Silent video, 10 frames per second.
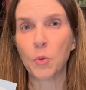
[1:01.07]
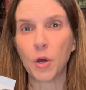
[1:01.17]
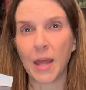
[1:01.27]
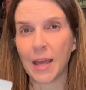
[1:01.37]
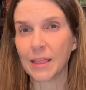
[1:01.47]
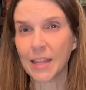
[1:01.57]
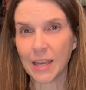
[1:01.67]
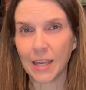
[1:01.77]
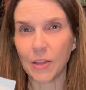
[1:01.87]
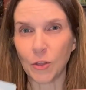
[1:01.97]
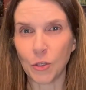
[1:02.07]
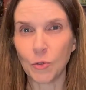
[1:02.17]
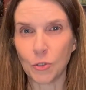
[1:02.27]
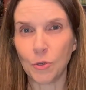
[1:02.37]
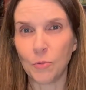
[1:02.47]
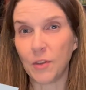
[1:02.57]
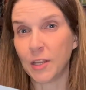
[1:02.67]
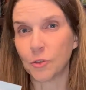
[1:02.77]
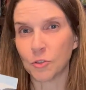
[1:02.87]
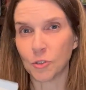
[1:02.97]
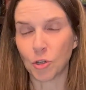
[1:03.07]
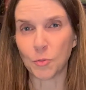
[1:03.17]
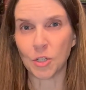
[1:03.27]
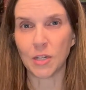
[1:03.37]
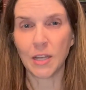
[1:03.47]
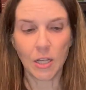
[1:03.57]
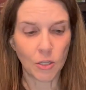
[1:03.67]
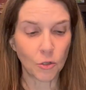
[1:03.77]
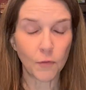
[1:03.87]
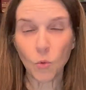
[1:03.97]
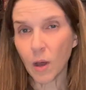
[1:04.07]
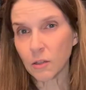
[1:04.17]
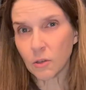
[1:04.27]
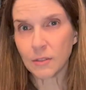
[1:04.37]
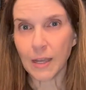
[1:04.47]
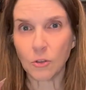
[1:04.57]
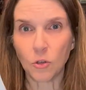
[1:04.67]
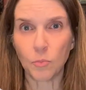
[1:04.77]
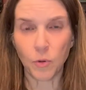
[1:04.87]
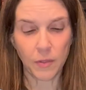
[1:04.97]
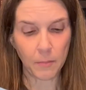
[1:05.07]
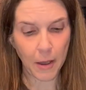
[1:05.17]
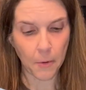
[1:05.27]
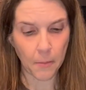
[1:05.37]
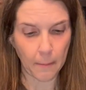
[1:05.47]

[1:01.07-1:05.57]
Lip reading: put a link in the YouTube video's description. So if you want, you can download and print them out.